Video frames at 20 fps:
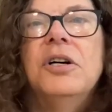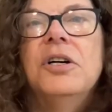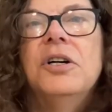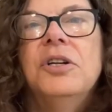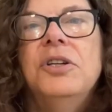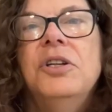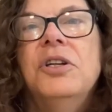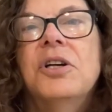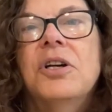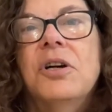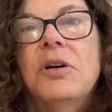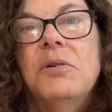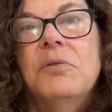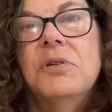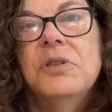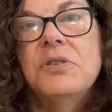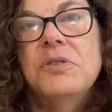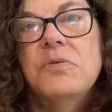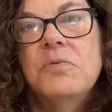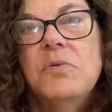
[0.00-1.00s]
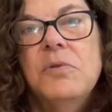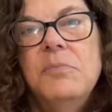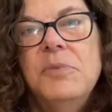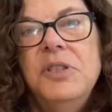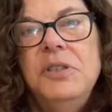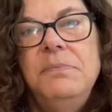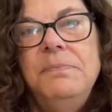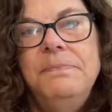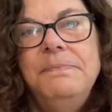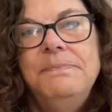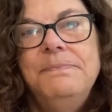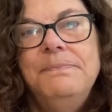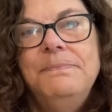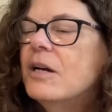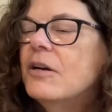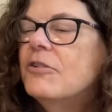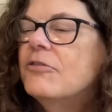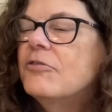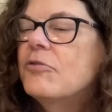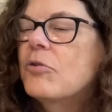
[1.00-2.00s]
Nakoa's Woman,
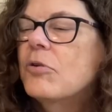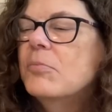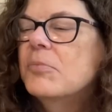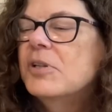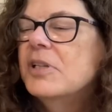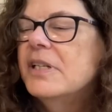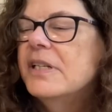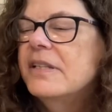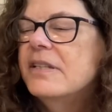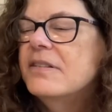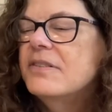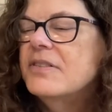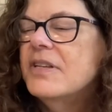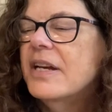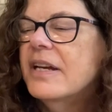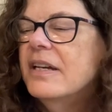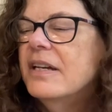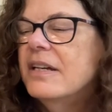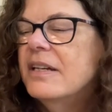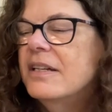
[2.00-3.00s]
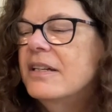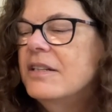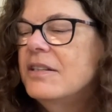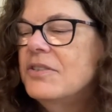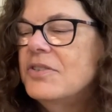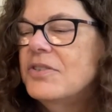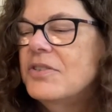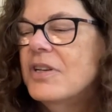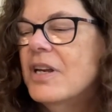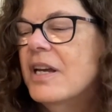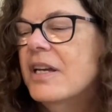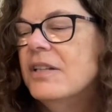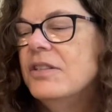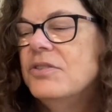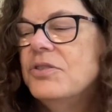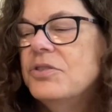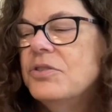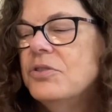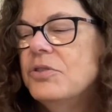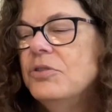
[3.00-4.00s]
formerly The Second Kiss and
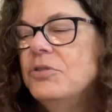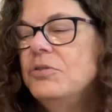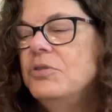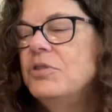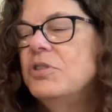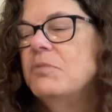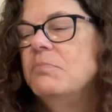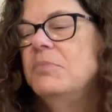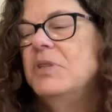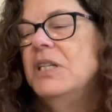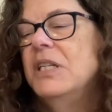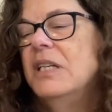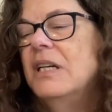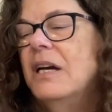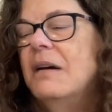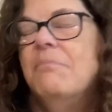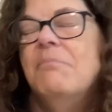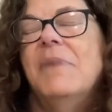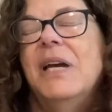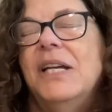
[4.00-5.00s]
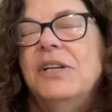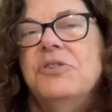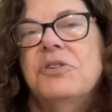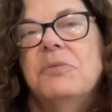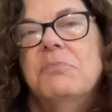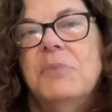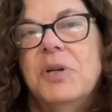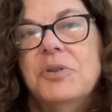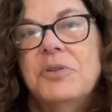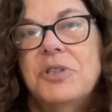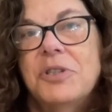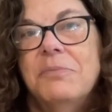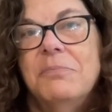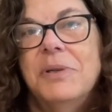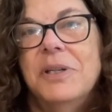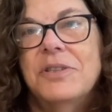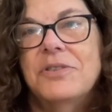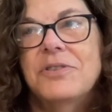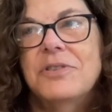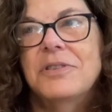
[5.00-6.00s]
soon to be a major motion
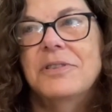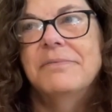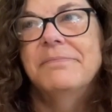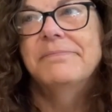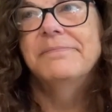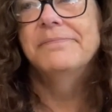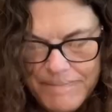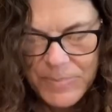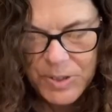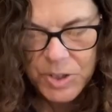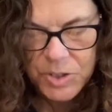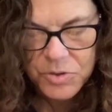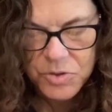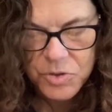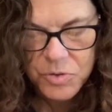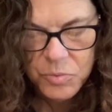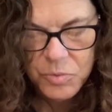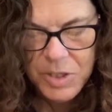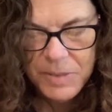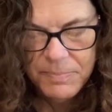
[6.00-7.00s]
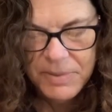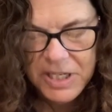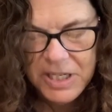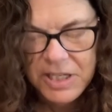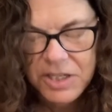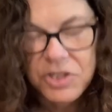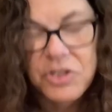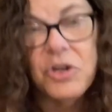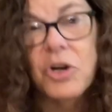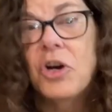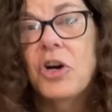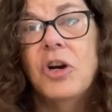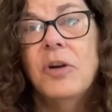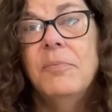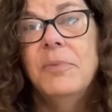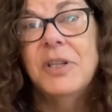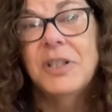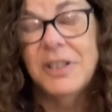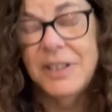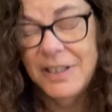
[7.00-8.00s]
picture. The sweeping and
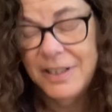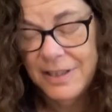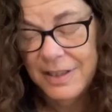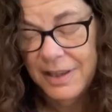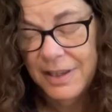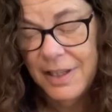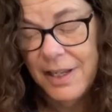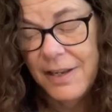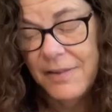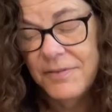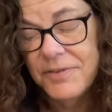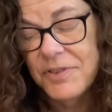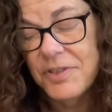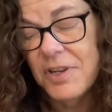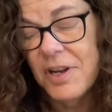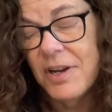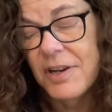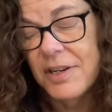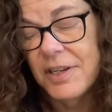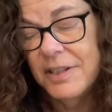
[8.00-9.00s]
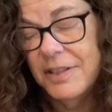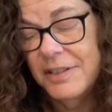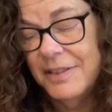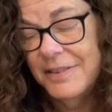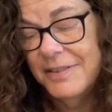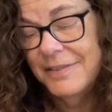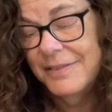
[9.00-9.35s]
turbulent love saga.